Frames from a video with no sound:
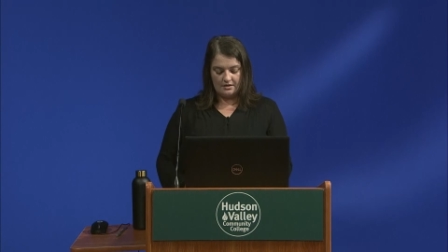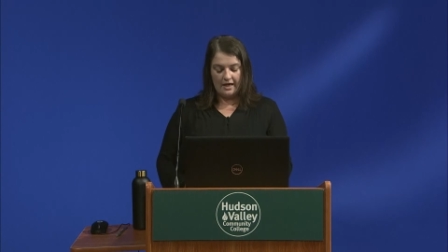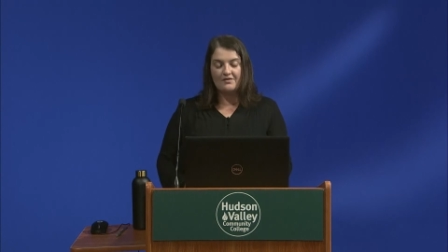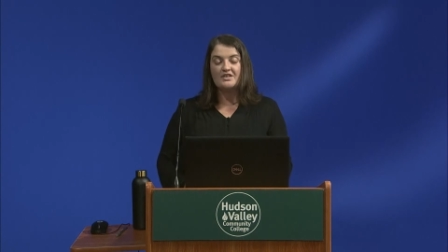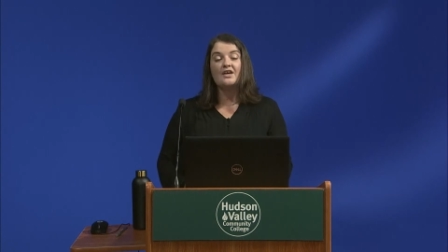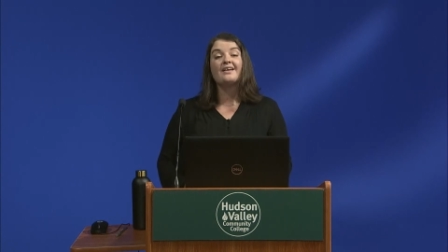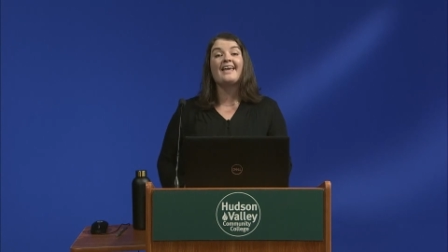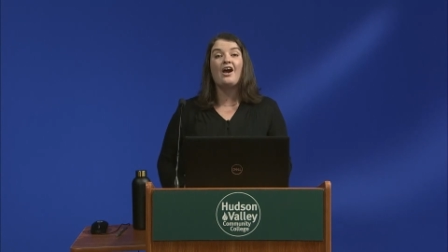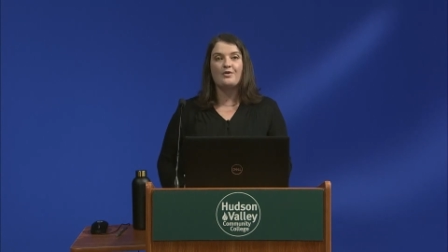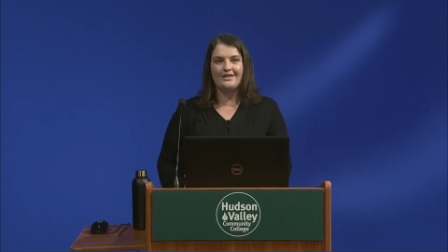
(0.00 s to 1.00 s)
Every town and
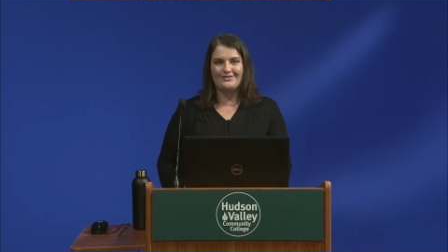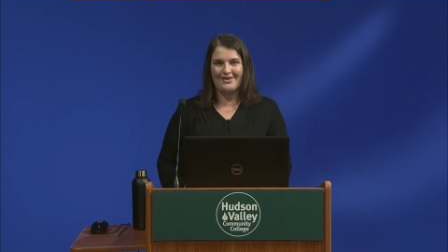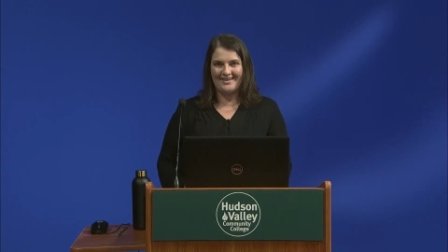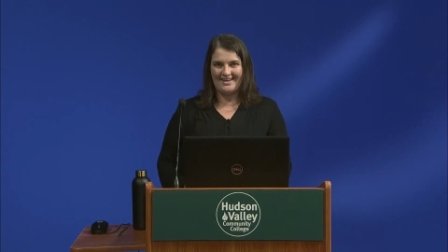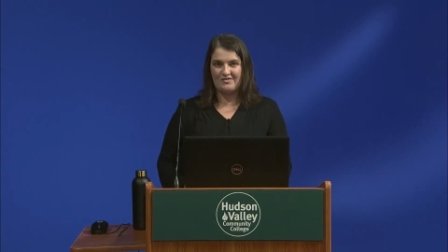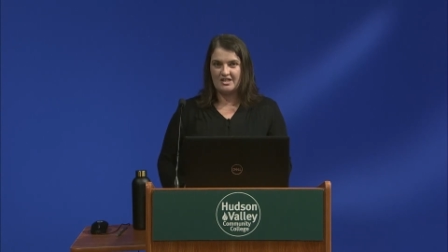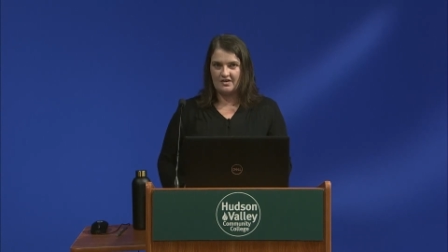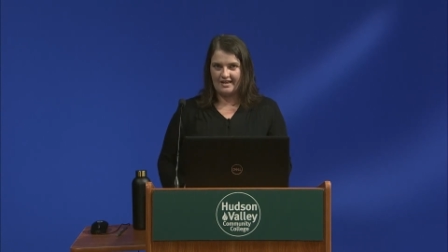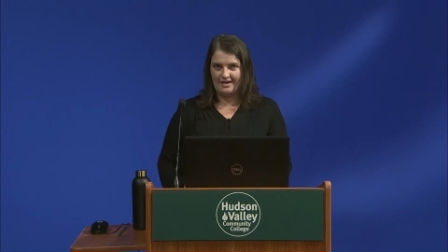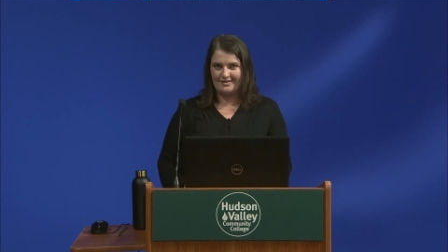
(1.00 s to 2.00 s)
county, sorry, every town
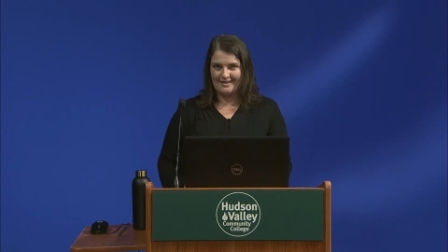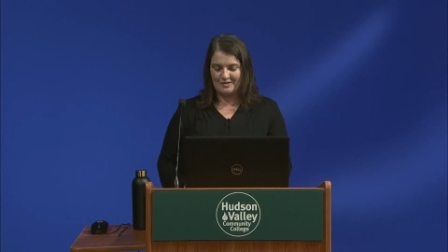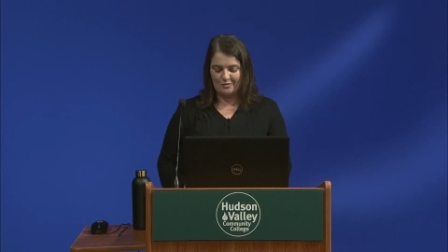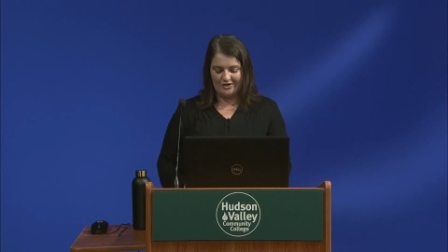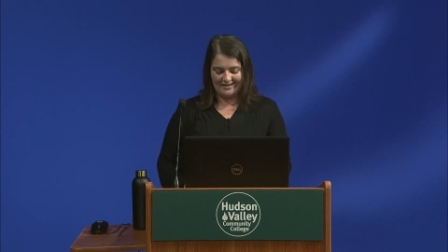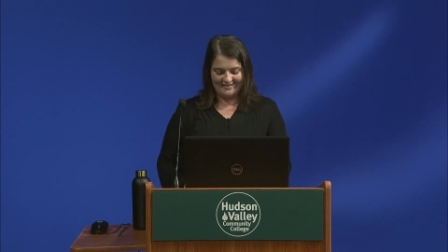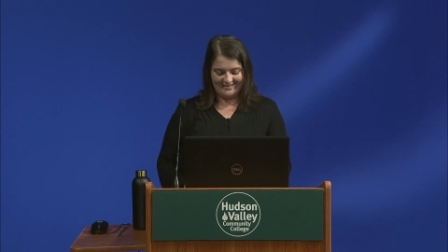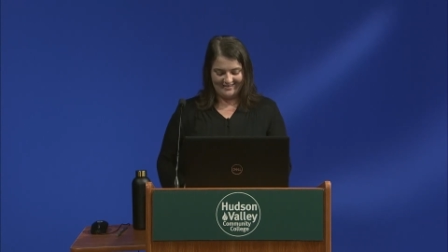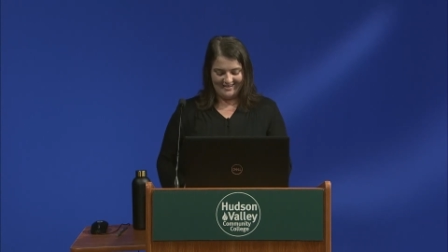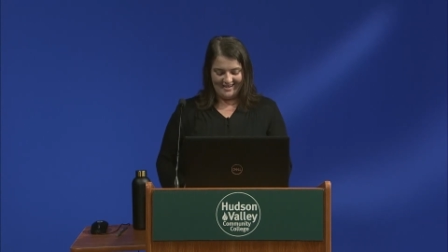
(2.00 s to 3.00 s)
and county, that's important.
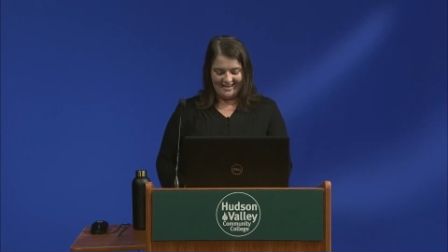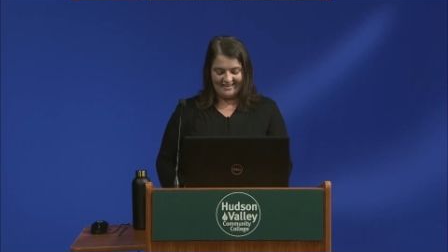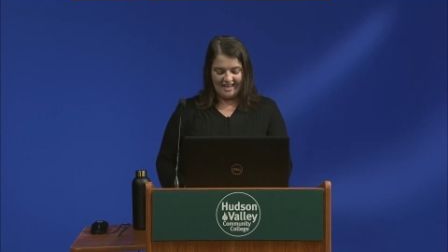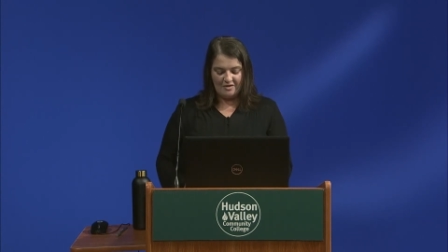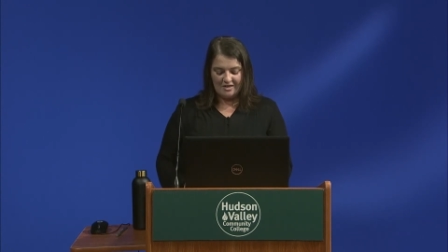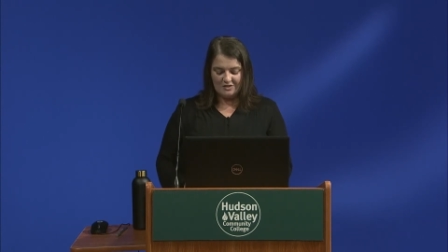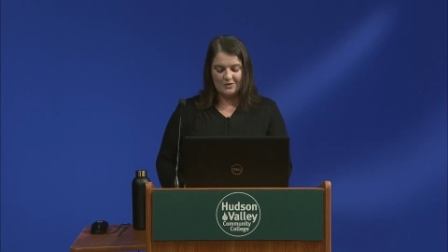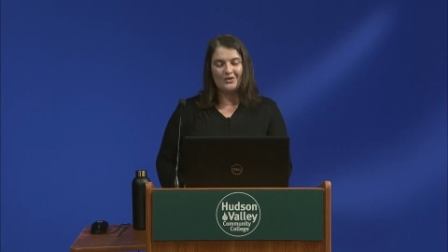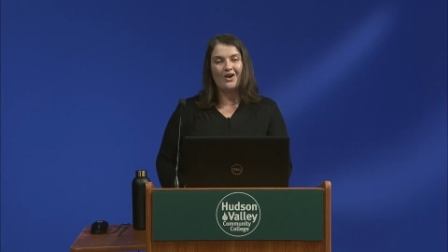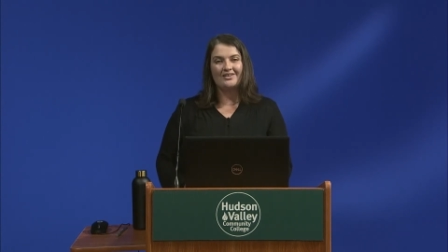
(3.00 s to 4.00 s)
That means when
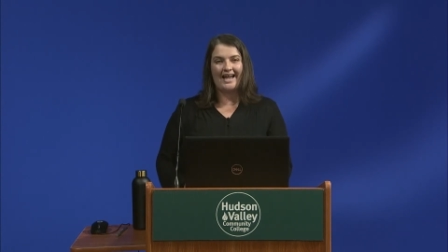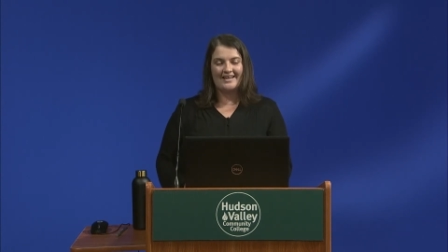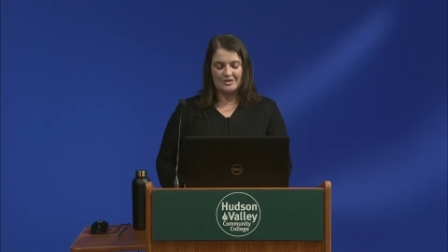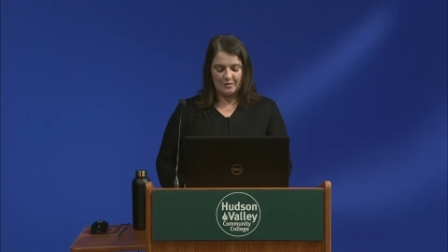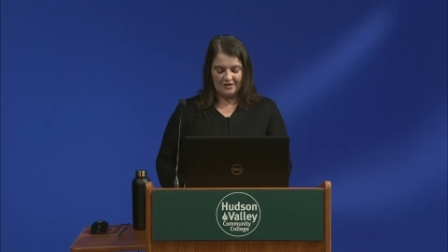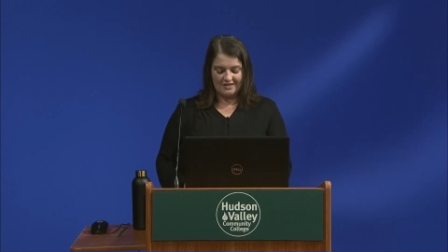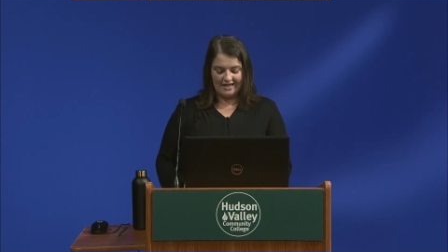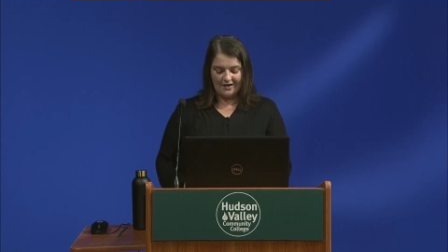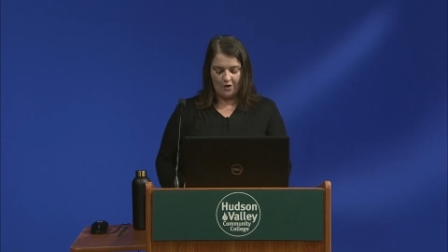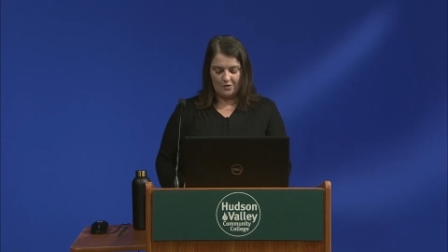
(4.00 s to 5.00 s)
you call to ask about
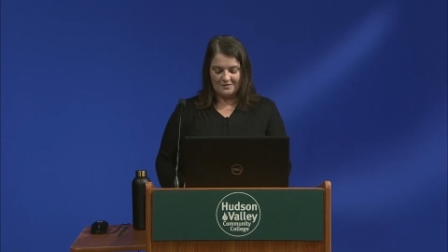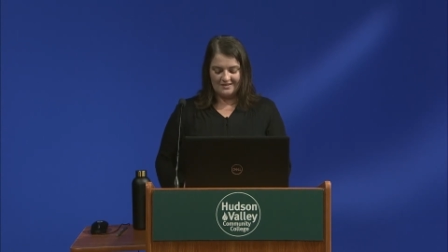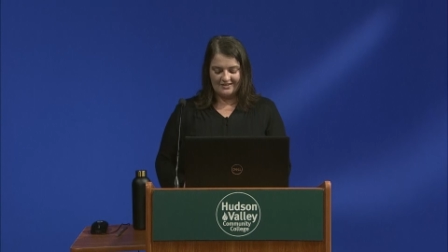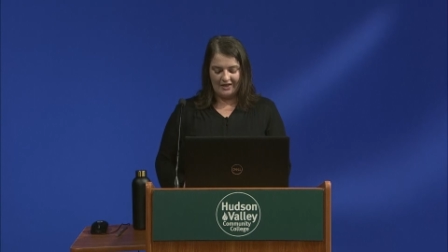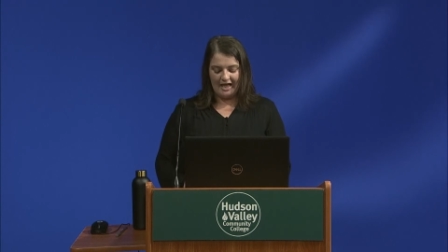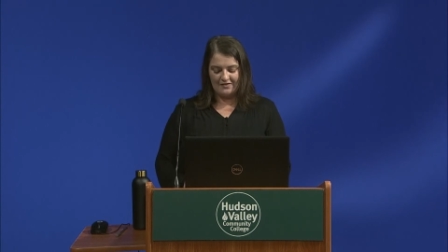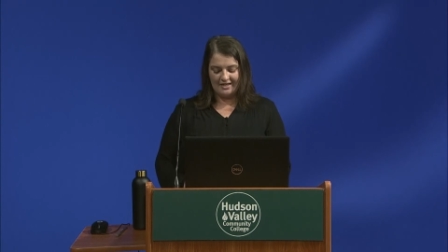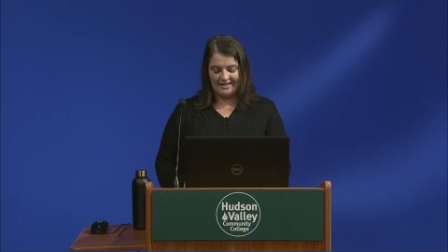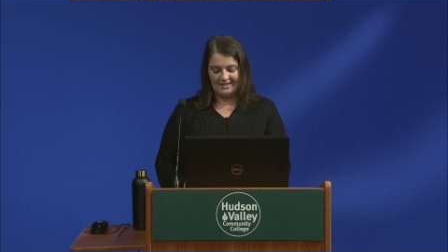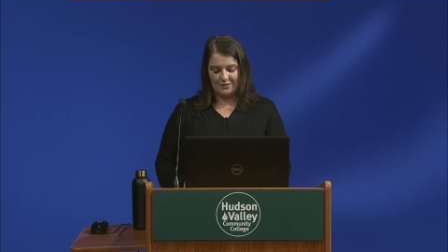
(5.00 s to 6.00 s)
tiny homes, they'll have an
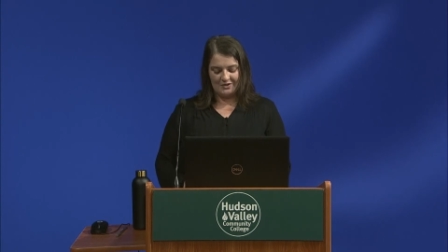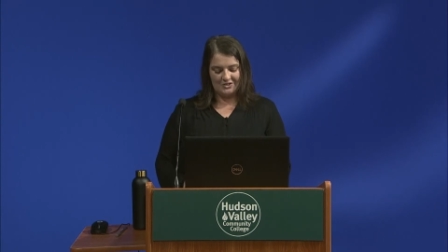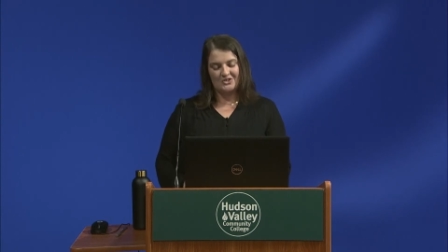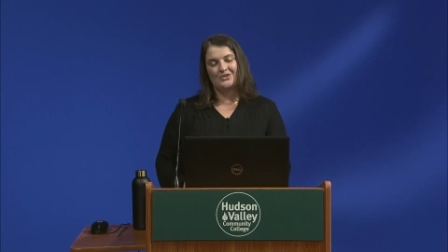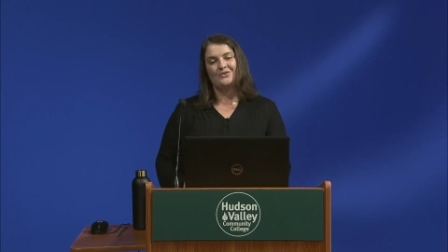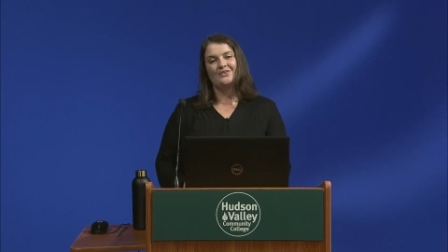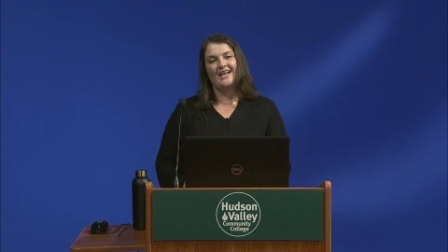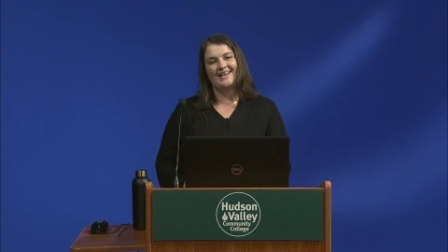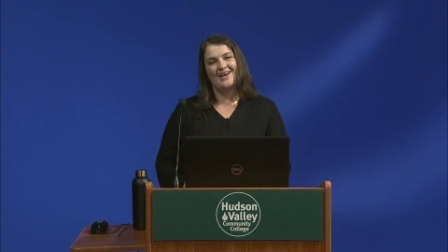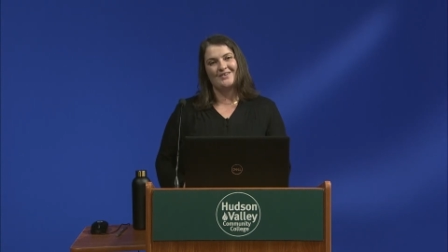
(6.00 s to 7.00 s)
idea what to do
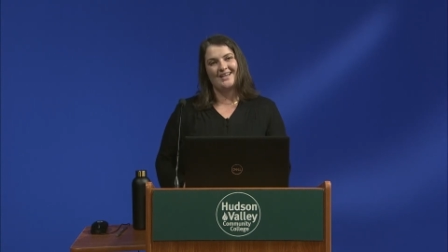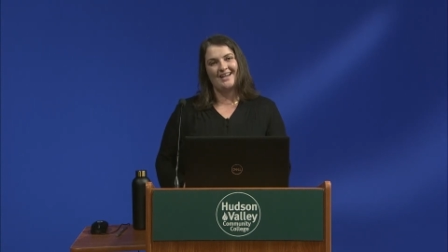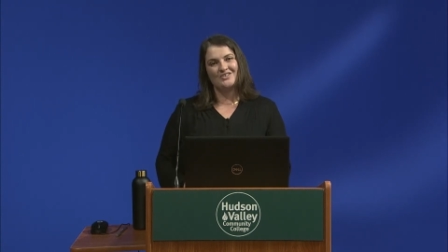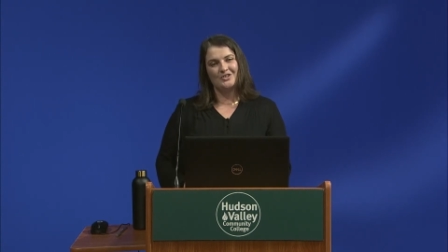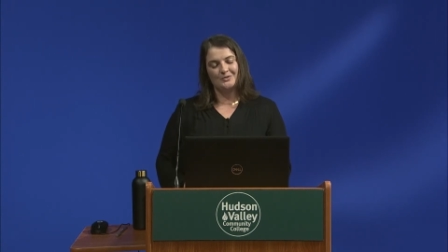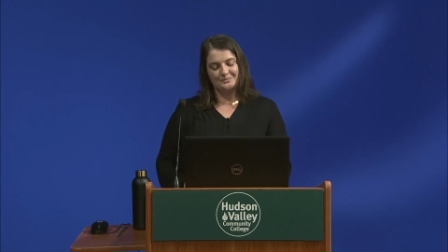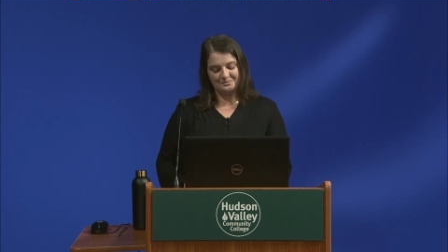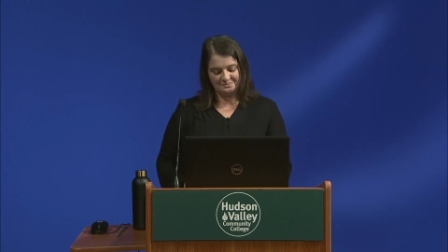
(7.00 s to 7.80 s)
and how to guide you.